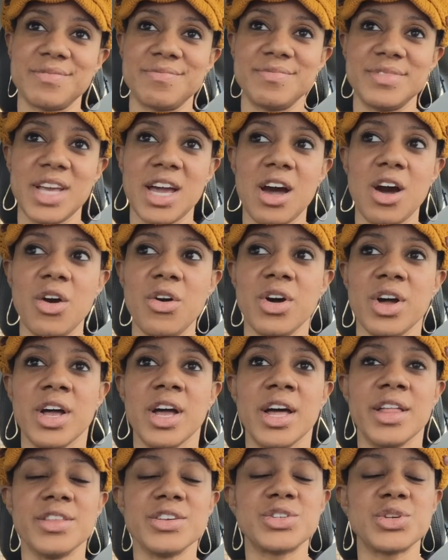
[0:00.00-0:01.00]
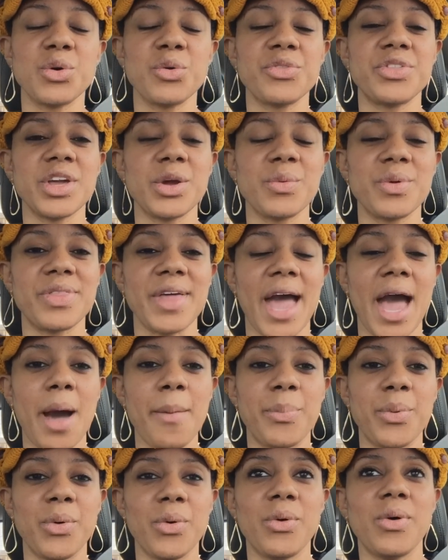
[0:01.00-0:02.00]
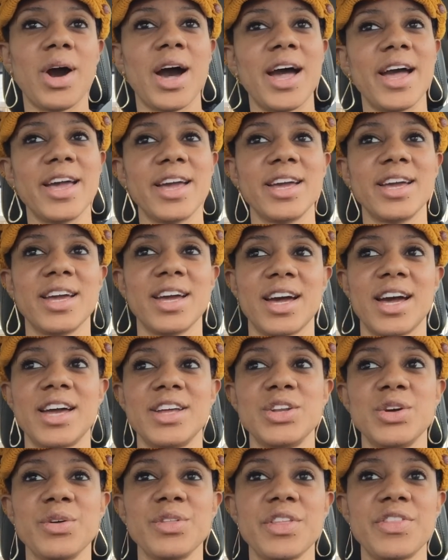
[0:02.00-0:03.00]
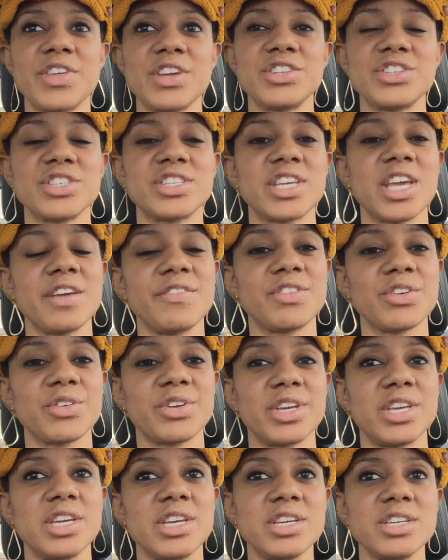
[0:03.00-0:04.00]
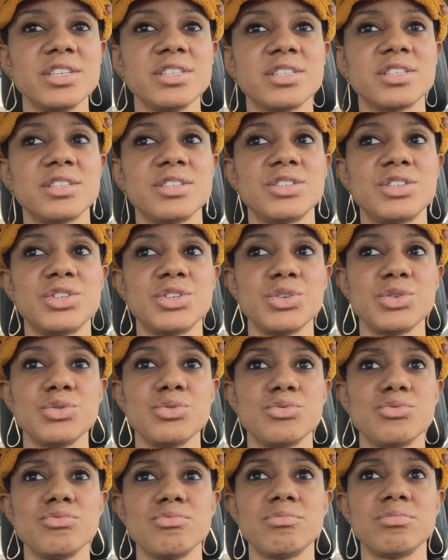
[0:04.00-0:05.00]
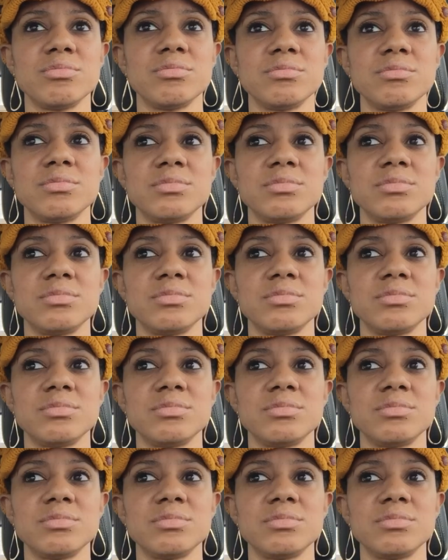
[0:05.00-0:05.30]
Now, this whole thing with Apple, I know that they just gave their keys to